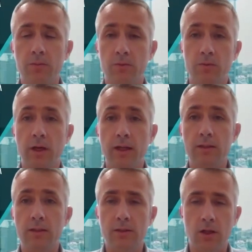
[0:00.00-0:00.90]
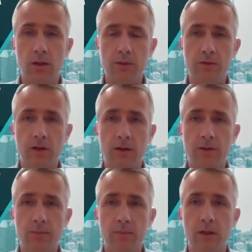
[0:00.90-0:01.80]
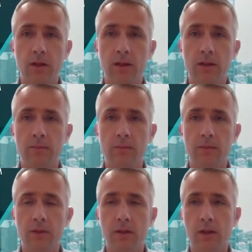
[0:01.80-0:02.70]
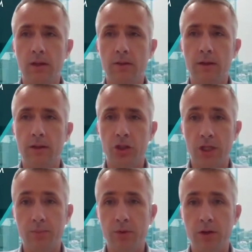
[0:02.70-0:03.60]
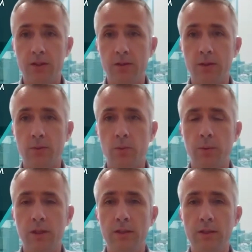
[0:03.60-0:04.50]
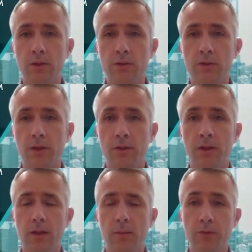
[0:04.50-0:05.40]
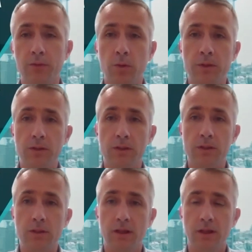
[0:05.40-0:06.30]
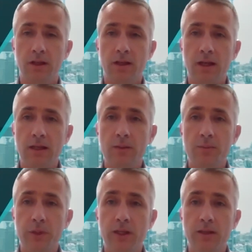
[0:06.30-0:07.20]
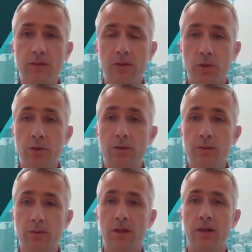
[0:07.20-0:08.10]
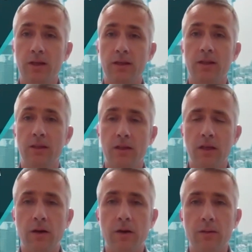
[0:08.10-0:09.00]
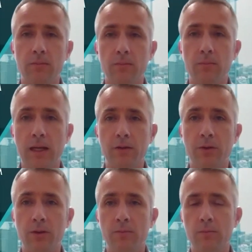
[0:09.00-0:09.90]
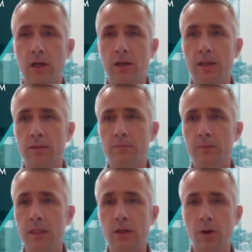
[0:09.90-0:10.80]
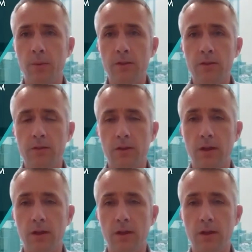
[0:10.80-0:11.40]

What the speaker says: raised in terms of our share price to what we listed on. So performance has been good in the current macro market economics.